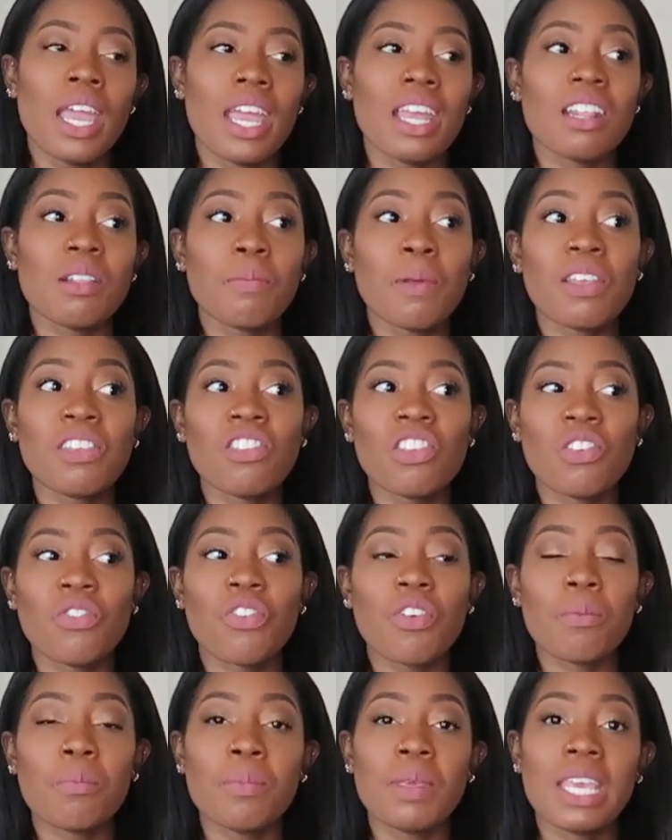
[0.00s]
Especially
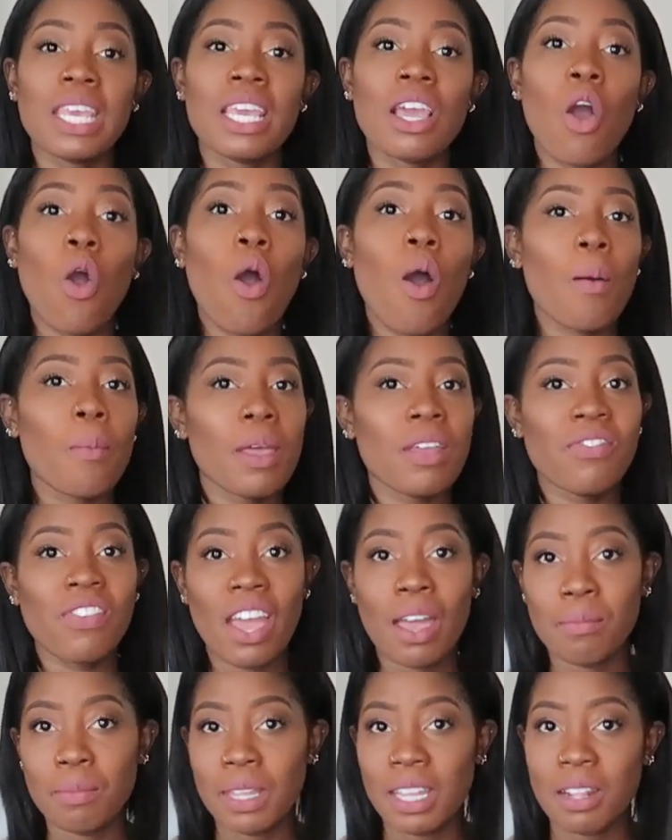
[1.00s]
for me, all my
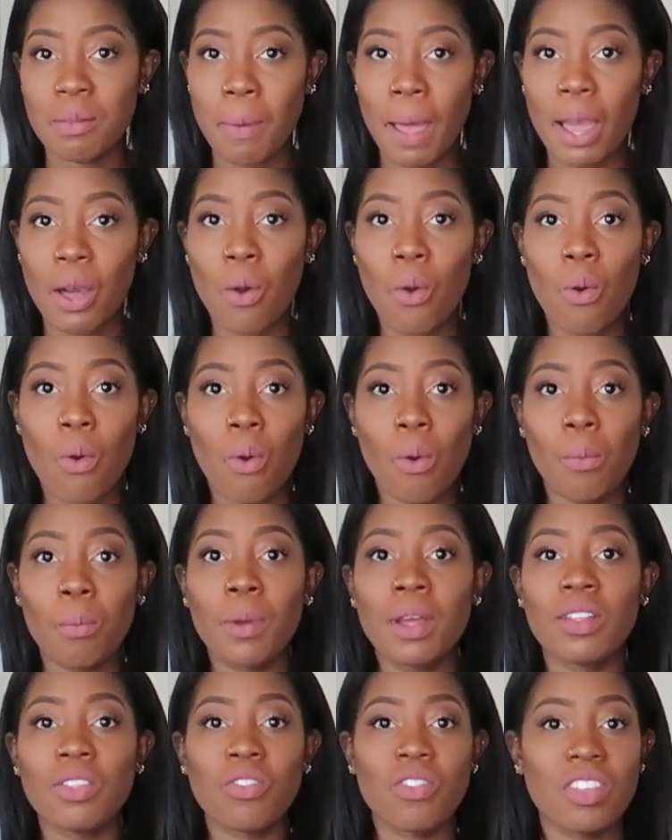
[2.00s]
family is back
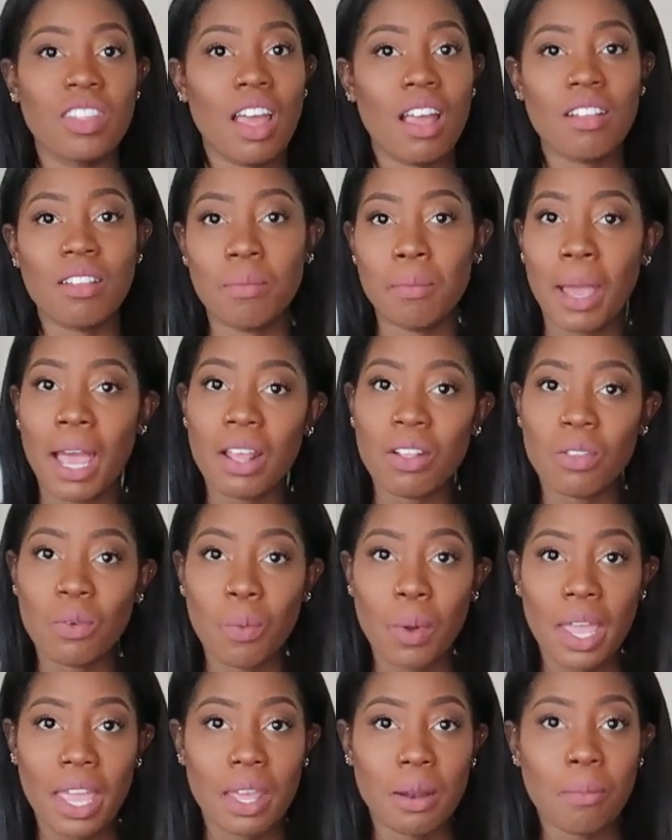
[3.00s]
home 3,000 miles
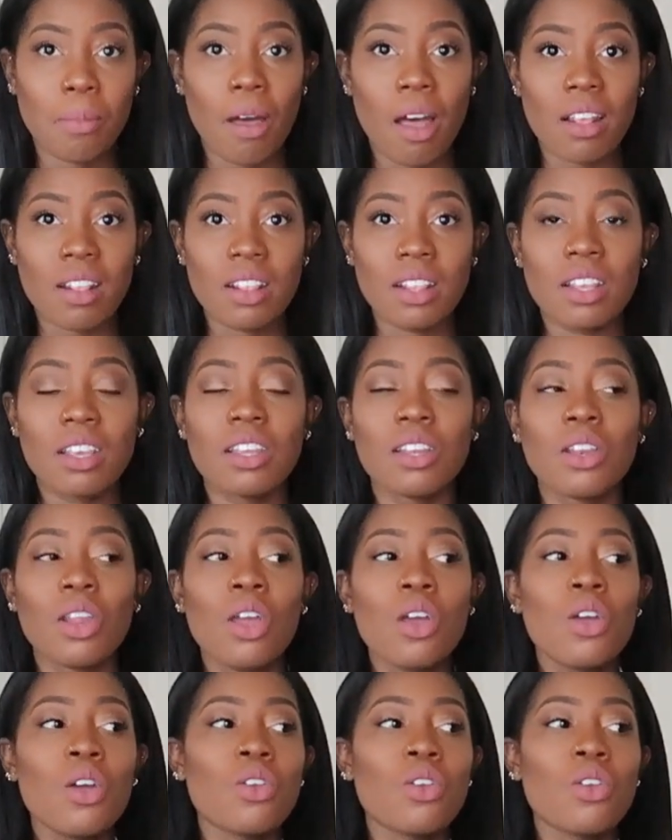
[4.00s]
away in Boston.